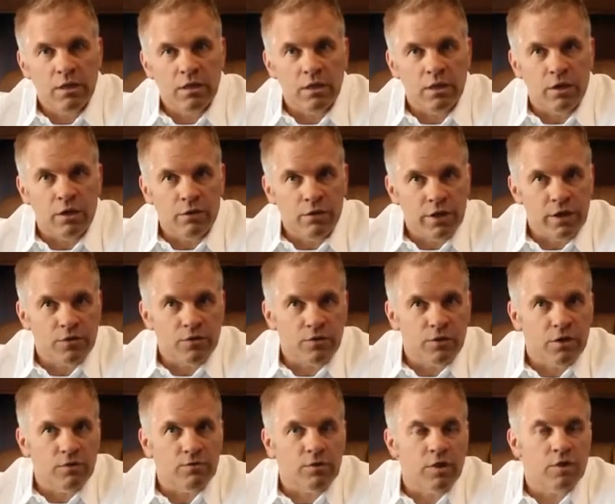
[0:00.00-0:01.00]
The hearing
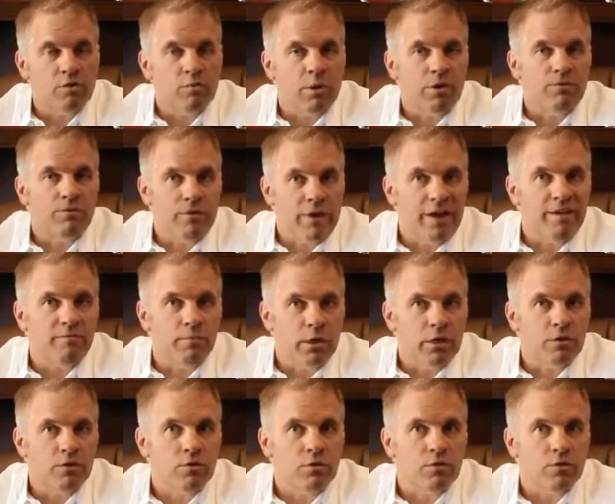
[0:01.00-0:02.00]
itself takes about 5
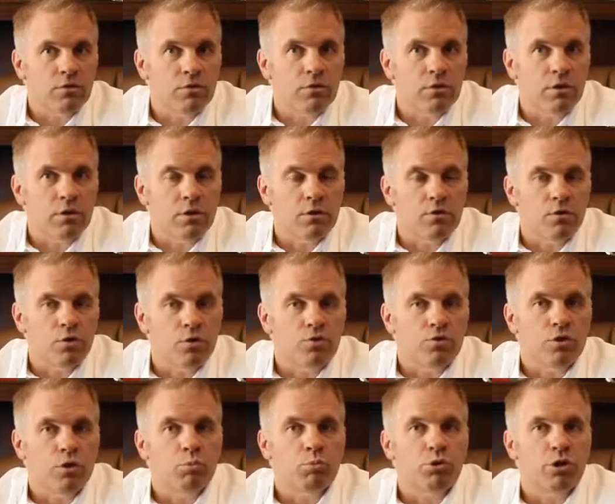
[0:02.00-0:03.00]
minutes and is
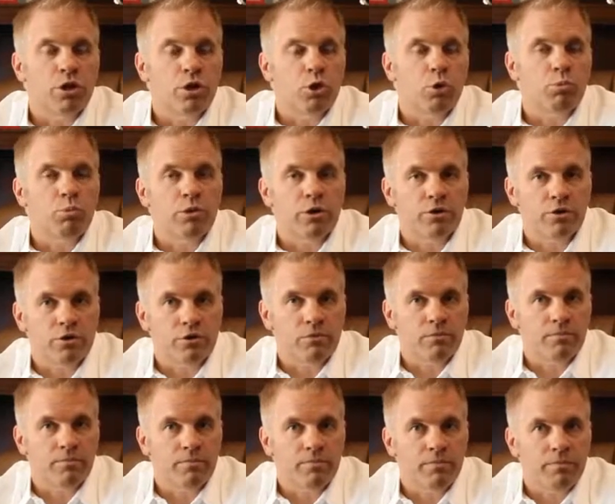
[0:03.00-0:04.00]
usually pretty low pressure.
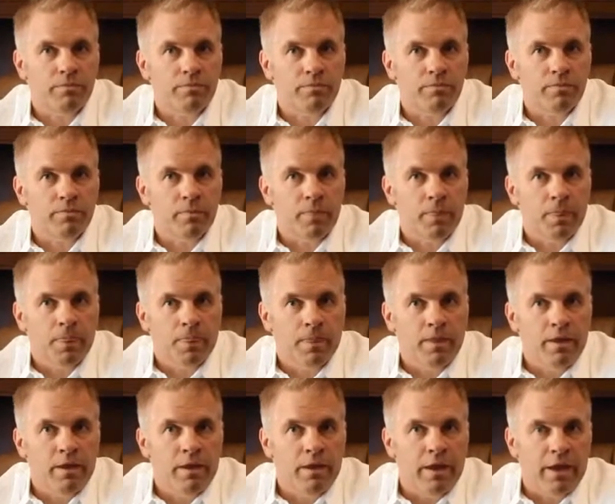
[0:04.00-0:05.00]

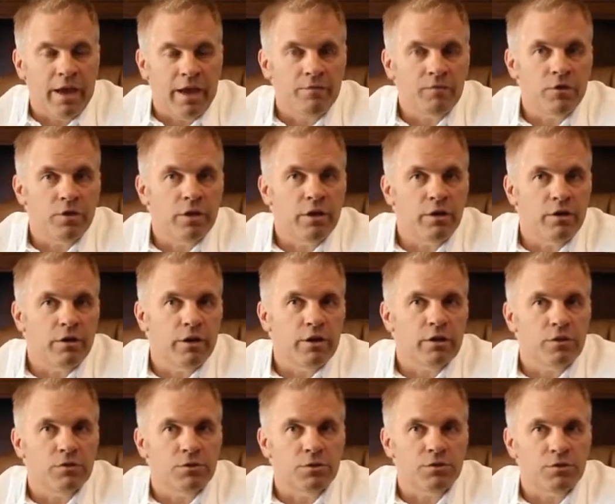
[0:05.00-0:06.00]
After the hearing,
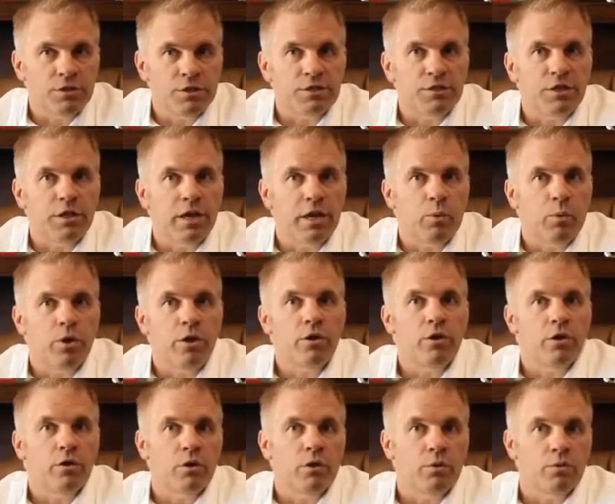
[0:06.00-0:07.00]
there's a 60-day
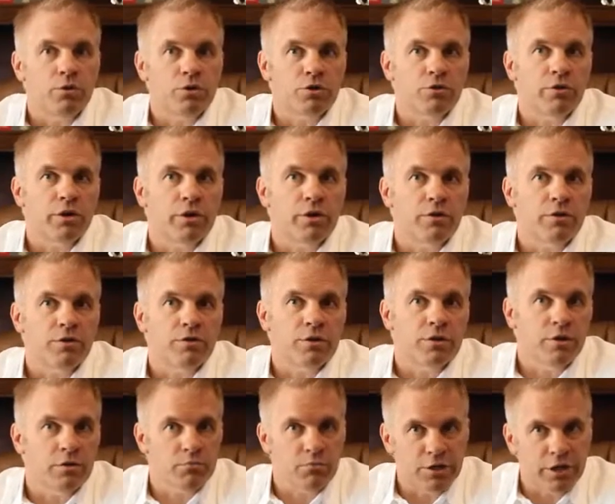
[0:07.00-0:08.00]
window in which creditors
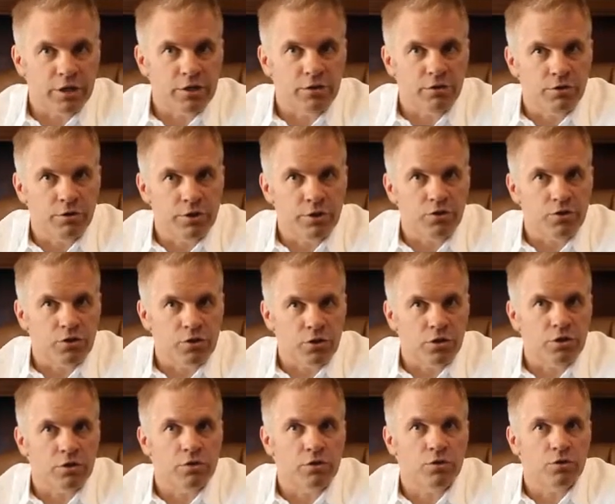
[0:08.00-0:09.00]
can object to your
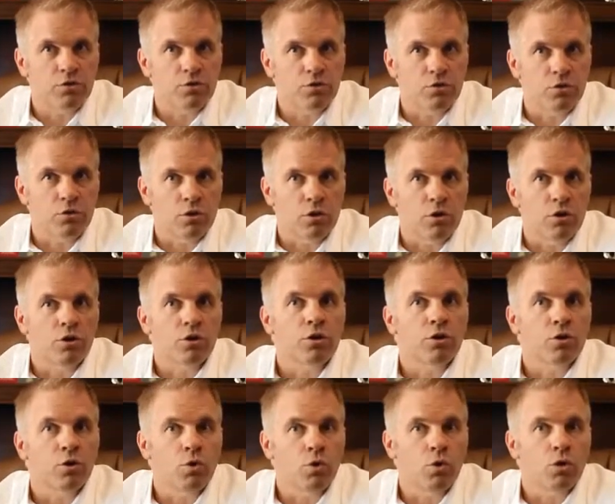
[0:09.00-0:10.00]
discharge, so the clerk
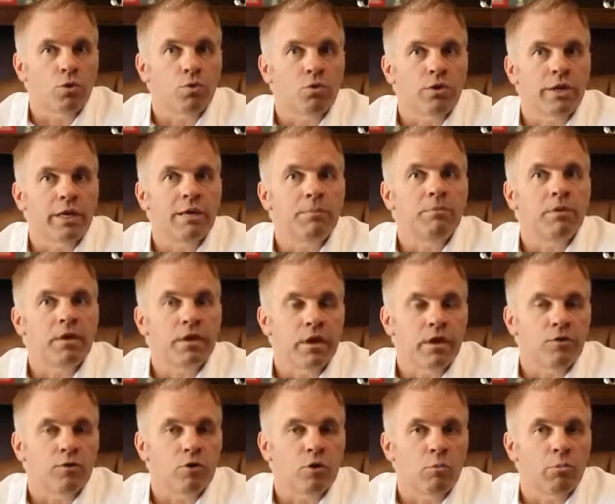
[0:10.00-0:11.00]
of the court will keep the
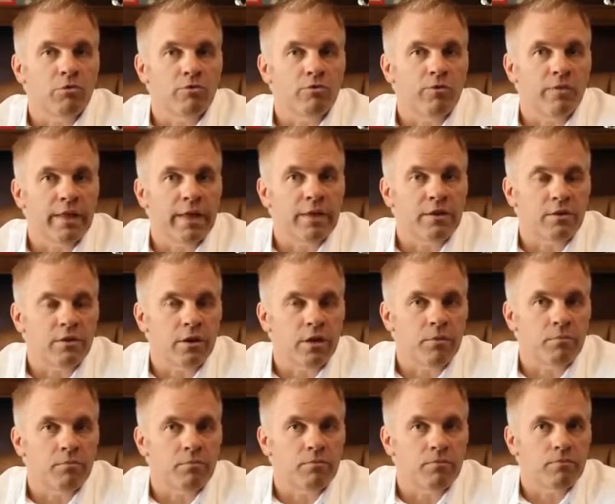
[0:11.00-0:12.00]
case open for that
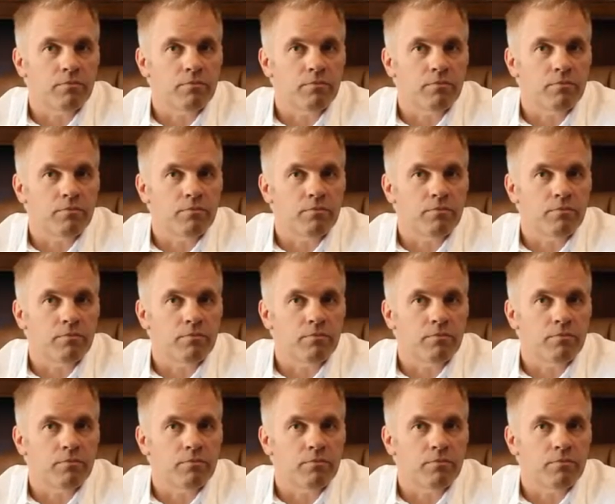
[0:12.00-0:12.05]
time.